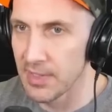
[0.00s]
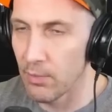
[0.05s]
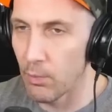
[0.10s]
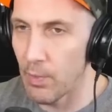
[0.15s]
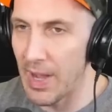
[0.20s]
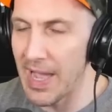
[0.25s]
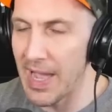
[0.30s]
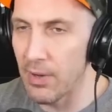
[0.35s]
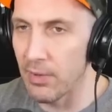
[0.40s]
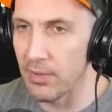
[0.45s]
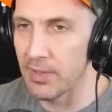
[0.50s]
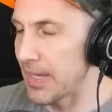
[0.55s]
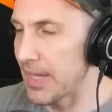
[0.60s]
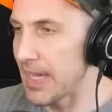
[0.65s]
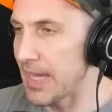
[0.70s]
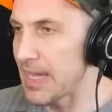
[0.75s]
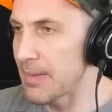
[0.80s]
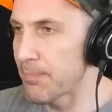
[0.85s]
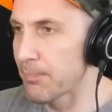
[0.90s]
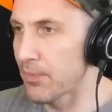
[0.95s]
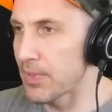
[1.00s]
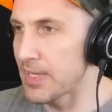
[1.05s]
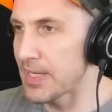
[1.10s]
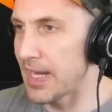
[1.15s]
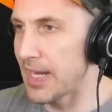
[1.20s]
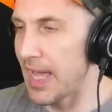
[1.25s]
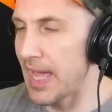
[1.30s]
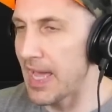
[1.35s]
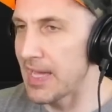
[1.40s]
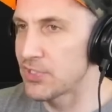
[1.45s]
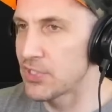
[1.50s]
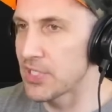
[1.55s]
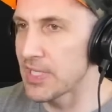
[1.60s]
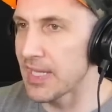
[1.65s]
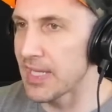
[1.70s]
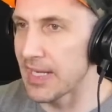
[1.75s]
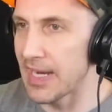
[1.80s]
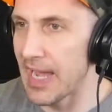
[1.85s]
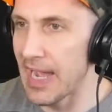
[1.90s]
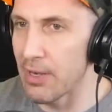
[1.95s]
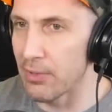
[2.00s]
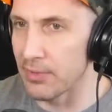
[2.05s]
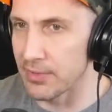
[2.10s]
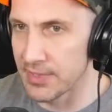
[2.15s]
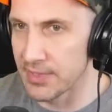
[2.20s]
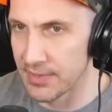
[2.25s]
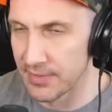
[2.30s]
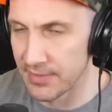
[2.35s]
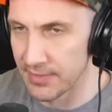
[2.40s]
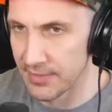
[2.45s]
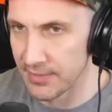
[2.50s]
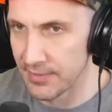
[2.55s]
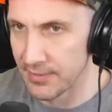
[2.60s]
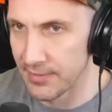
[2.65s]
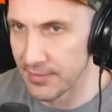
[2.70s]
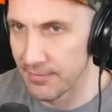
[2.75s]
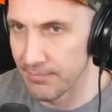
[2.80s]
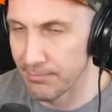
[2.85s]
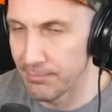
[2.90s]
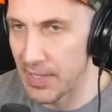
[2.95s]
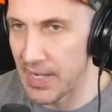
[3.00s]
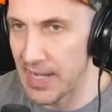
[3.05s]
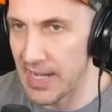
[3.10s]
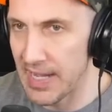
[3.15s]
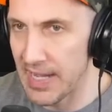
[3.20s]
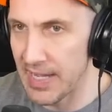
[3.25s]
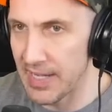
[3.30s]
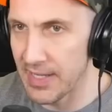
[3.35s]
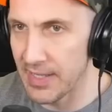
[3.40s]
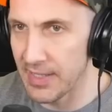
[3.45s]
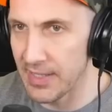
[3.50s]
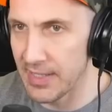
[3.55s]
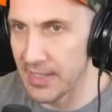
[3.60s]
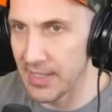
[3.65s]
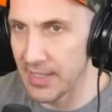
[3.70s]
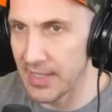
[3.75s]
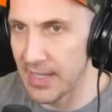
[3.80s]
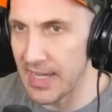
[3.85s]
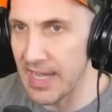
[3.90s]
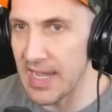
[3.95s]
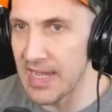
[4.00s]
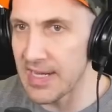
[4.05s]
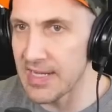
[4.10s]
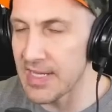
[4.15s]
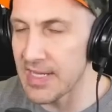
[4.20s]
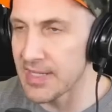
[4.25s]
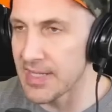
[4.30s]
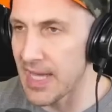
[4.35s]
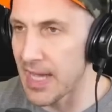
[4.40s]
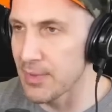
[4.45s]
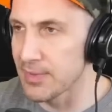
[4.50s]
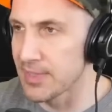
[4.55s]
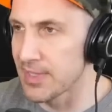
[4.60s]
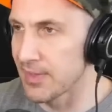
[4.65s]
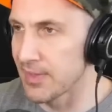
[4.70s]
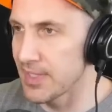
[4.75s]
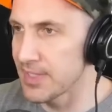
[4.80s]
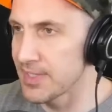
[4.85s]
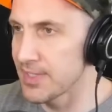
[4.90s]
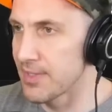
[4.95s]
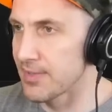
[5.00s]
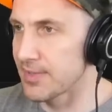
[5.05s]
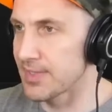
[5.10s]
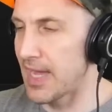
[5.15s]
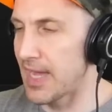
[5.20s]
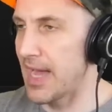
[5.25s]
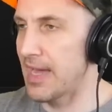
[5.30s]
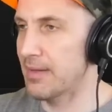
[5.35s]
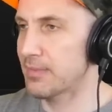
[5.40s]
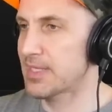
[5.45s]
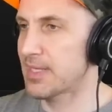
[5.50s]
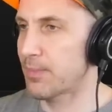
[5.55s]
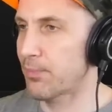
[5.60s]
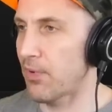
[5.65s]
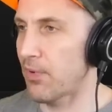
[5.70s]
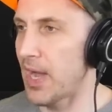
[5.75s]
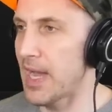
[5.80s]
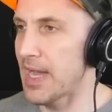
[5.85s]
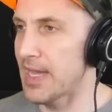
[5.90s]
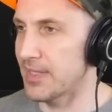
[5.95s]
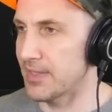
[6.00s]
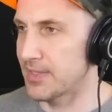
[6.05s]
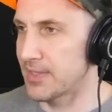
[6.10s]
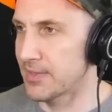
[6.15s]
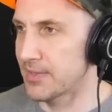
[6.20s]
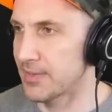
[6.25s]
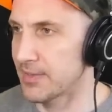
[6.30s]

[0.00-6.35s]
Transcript: Wow, Hatebreed edging it out by uh, 80,000 listeners. I am surprised.